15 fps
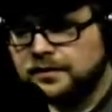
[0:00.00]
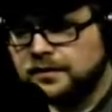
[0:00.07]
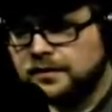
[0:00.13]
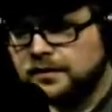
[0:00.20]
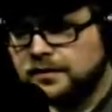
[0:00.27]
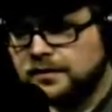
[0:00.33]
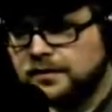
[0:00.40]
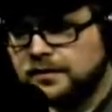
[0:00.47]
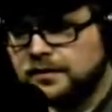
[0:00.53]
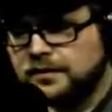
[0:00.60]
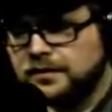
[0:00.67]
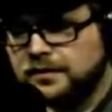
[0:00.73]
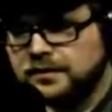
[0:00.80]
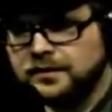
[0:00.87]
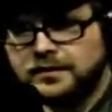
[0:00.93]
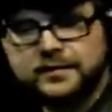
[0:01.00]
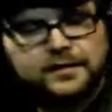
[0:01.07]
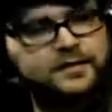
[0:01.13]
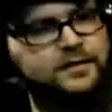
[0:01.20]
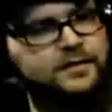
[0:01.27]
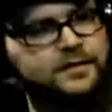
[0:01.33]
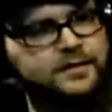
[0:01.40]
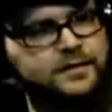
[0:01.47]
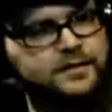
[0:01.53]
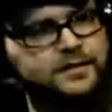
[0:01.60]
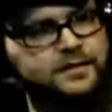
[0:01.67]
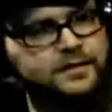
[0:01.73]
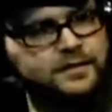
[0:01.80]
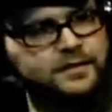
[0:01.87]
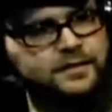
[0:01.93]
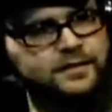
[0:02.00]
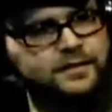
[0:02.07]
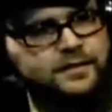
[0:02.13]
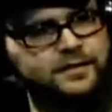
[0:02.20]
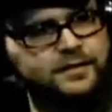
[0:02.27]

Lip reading: [no speech]